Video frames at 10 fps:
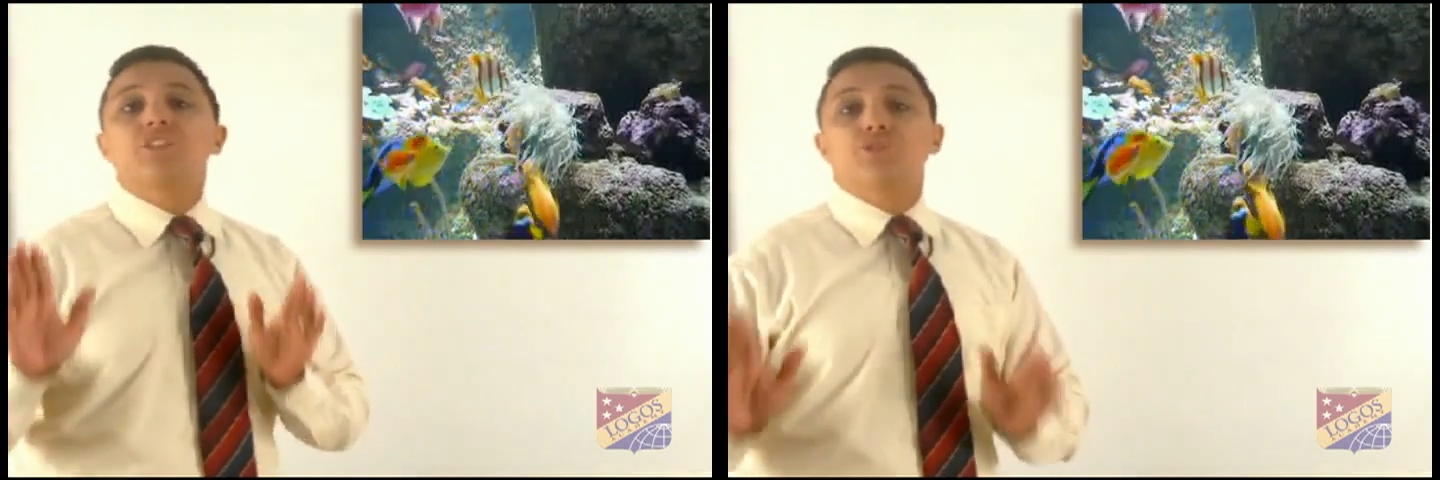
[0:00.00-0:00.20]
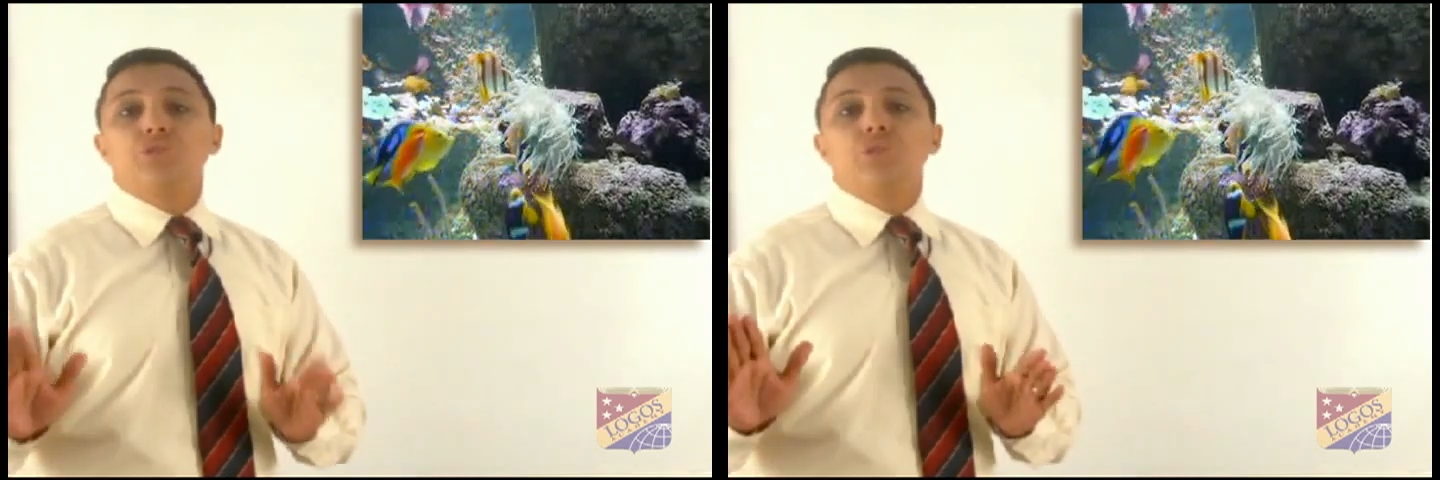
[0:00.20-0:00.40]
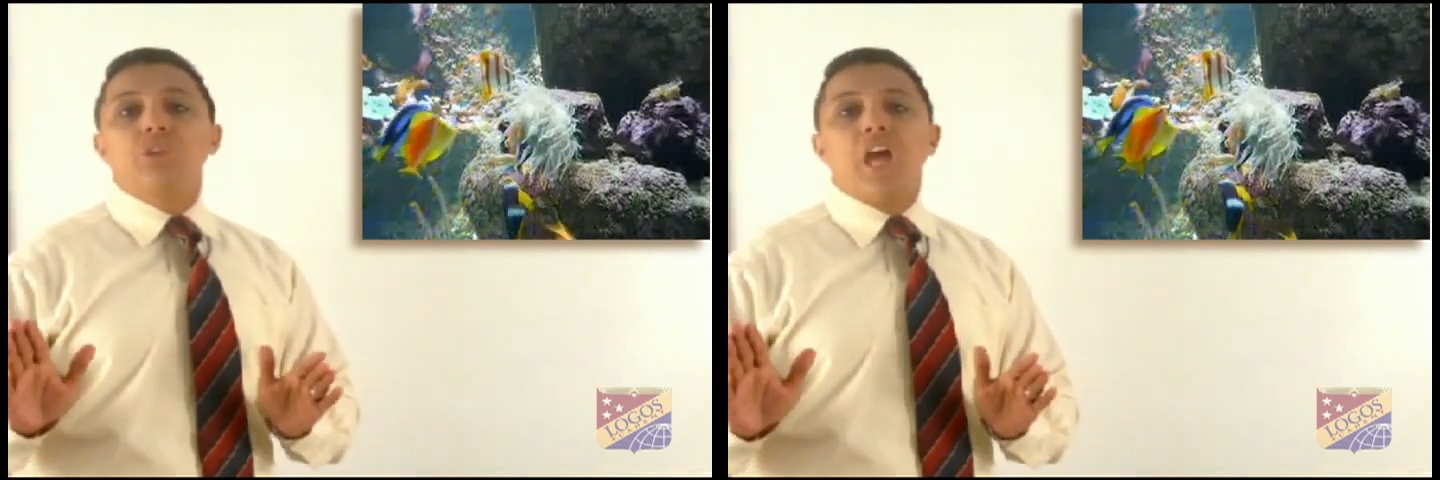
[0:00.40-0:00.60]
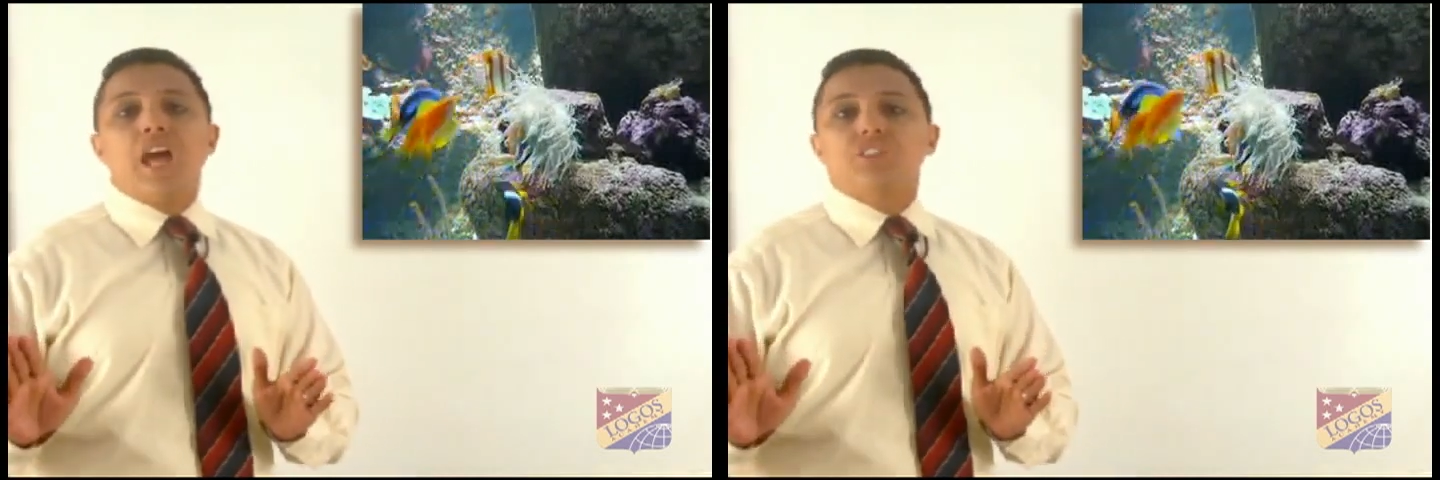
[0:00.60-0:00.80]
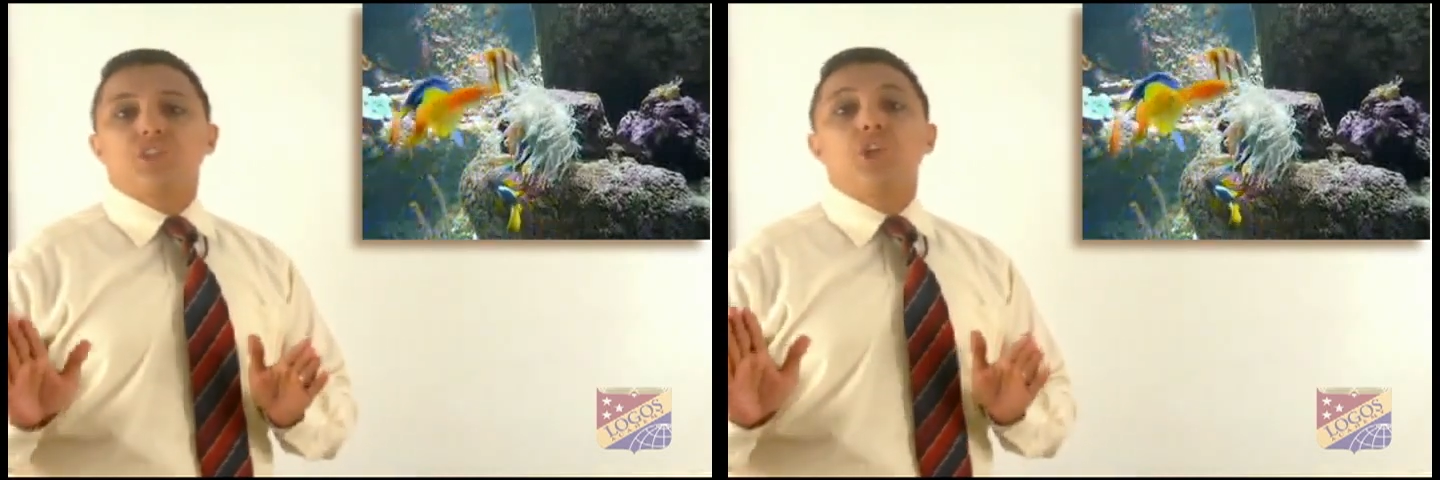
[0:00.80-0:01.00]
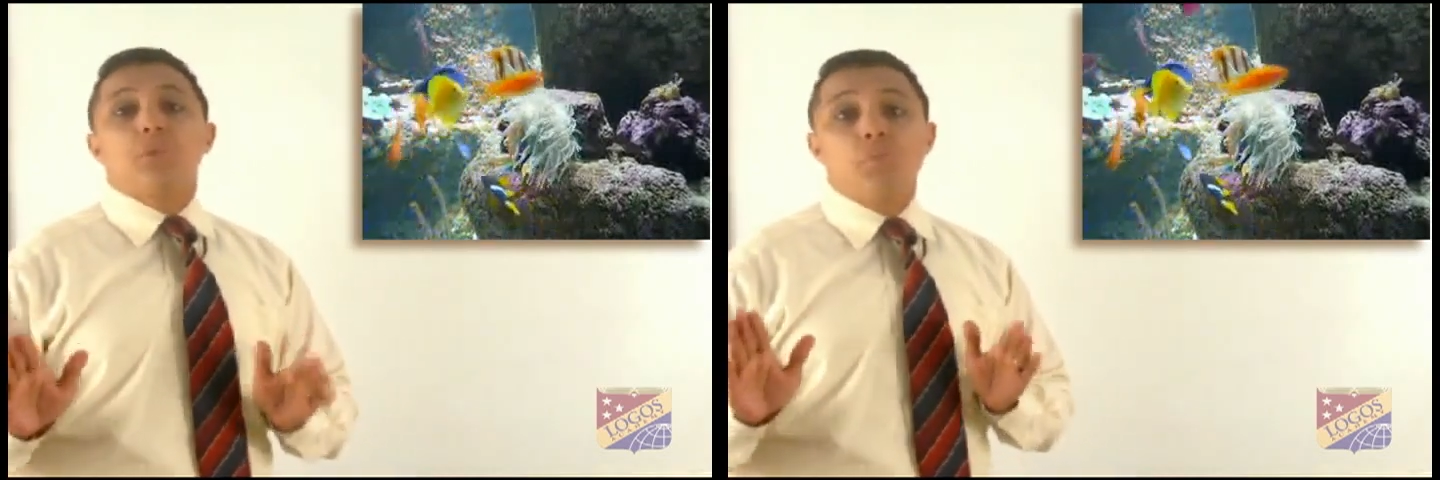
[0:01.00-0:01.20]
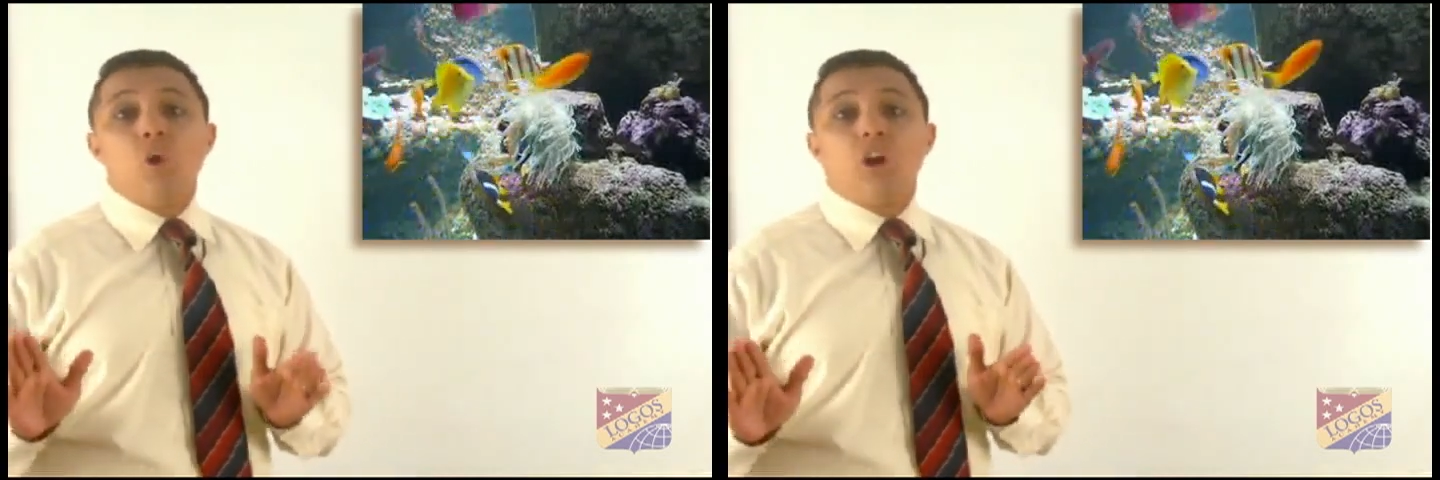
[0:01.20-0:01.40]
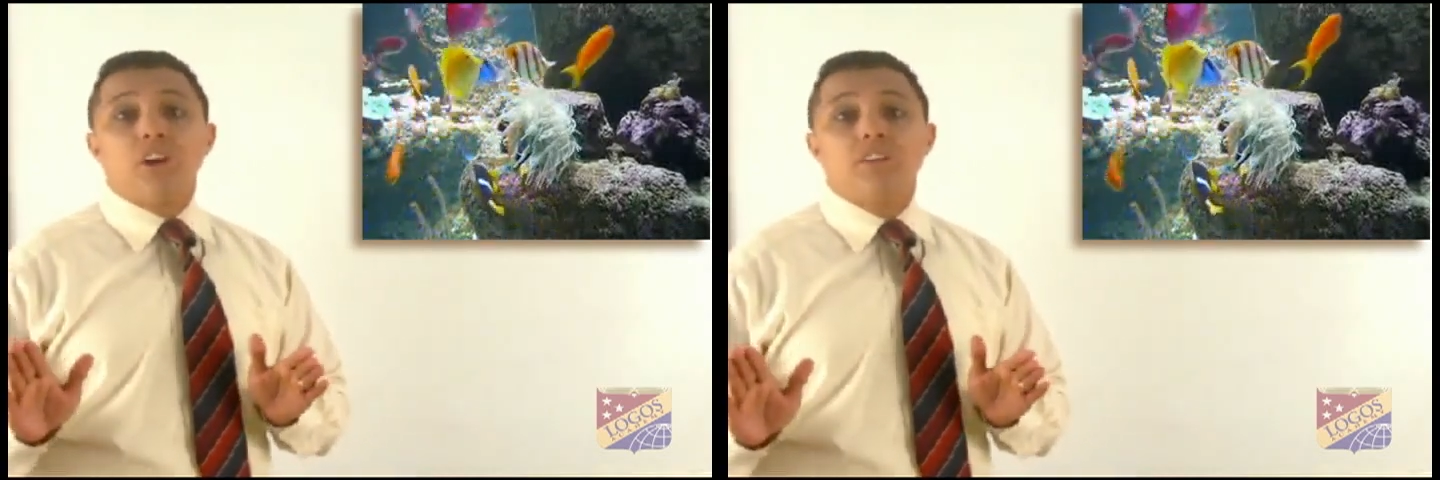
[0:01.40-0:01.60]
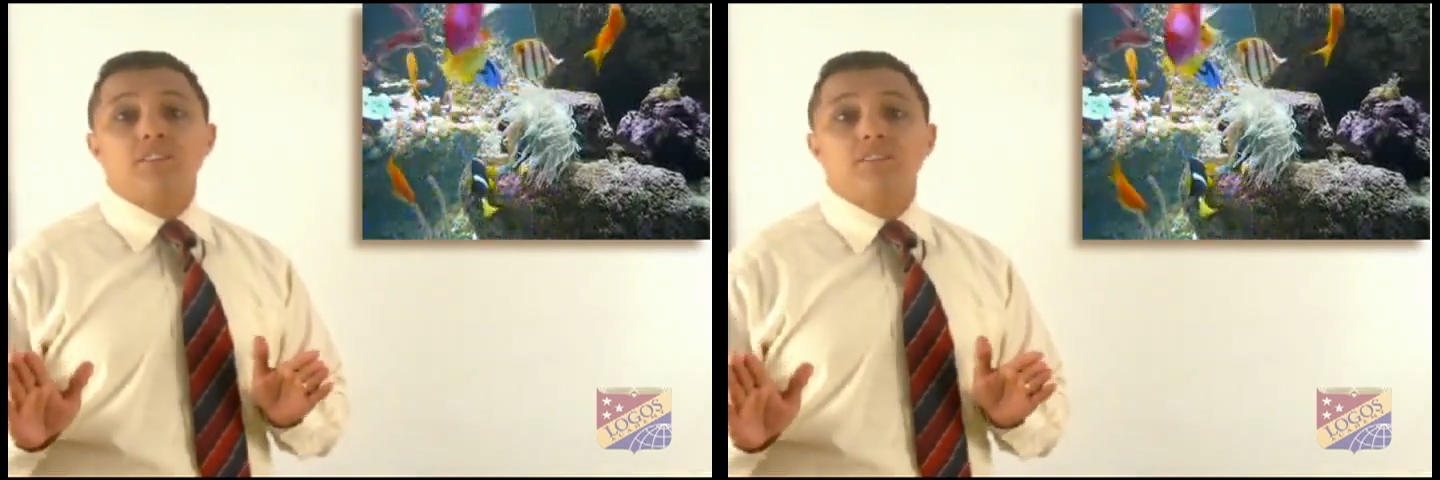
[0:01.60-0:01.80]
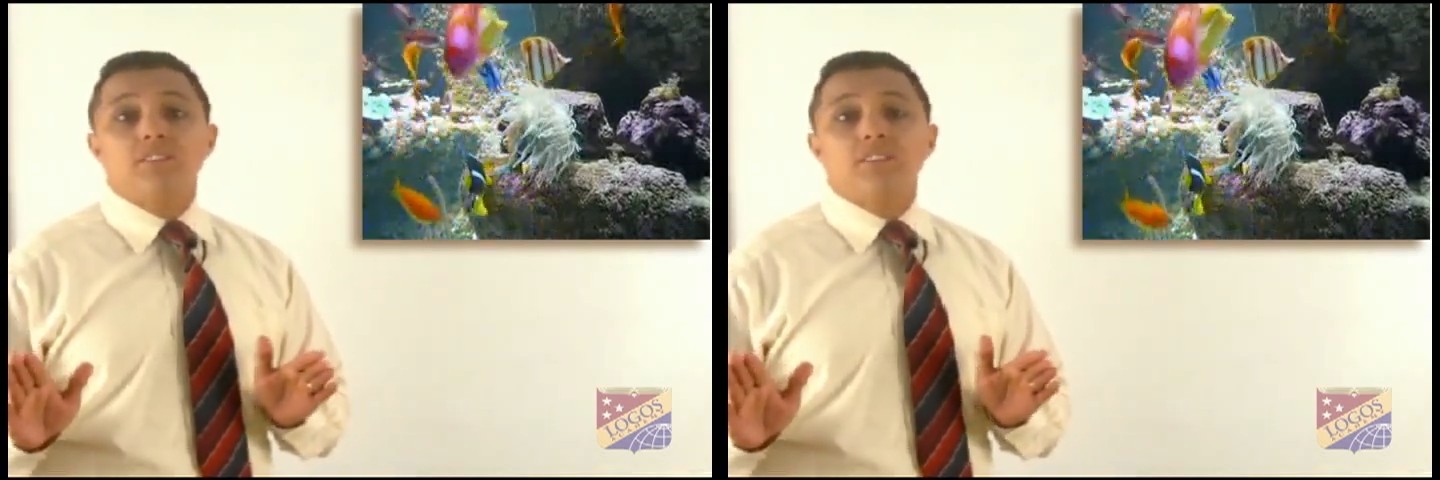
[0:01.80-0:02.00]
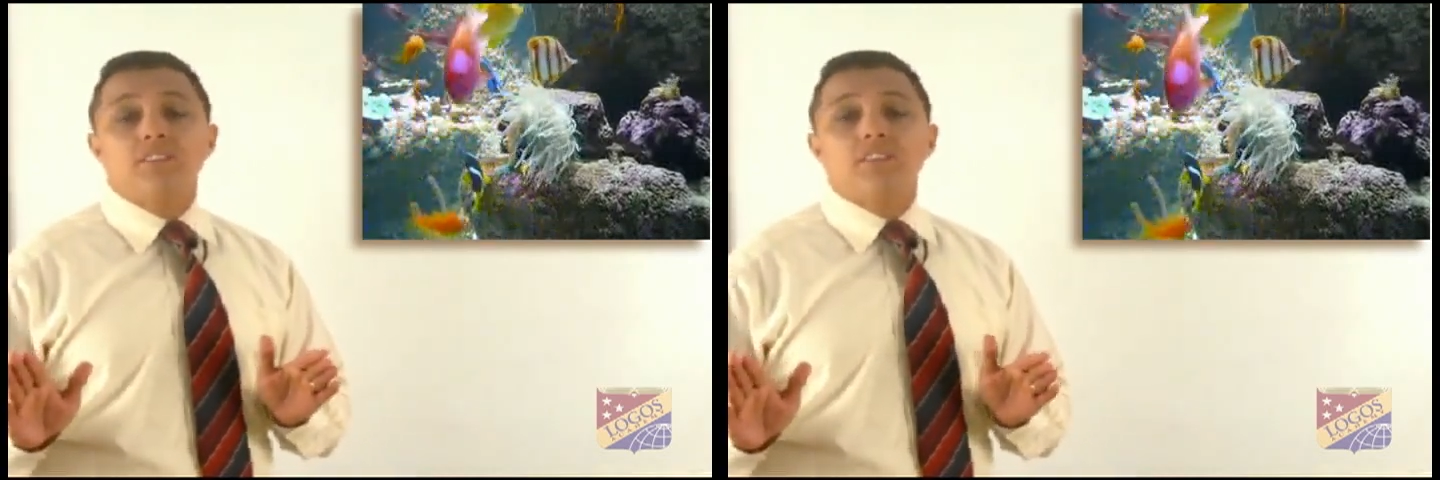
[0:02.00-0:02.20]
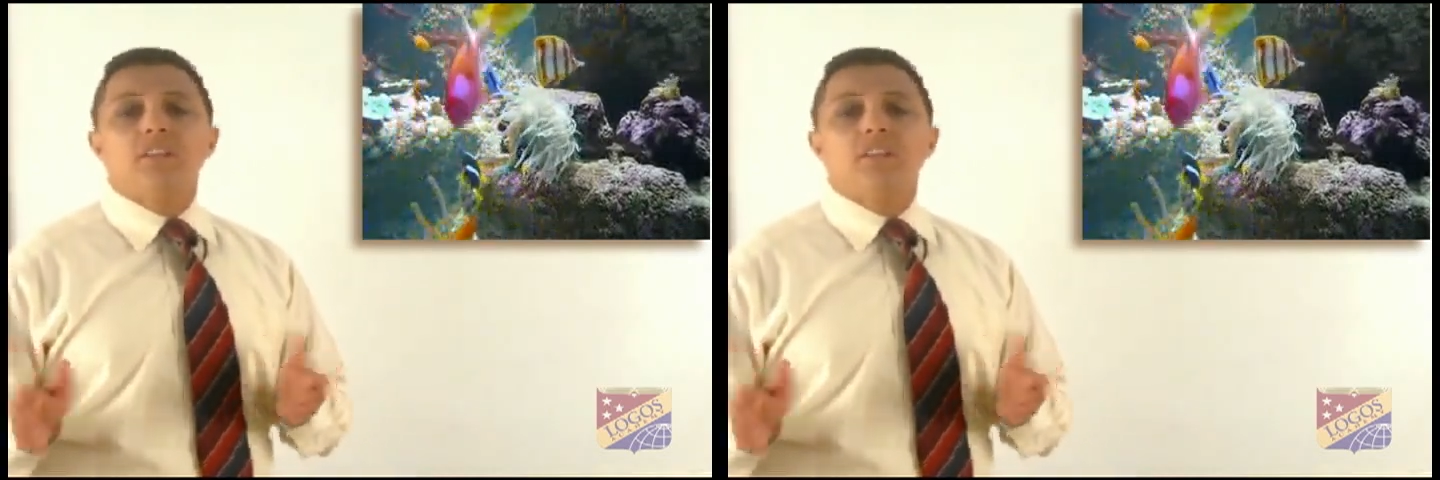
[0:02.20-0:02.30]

as soon as they are born.